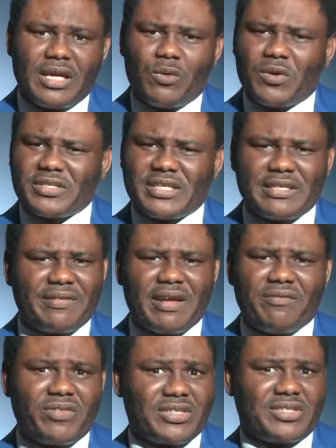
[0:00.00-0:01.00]
It was a
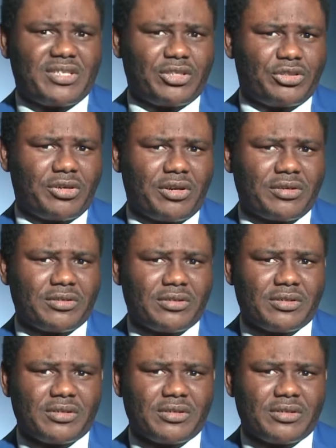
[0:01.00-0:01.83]
divine visitation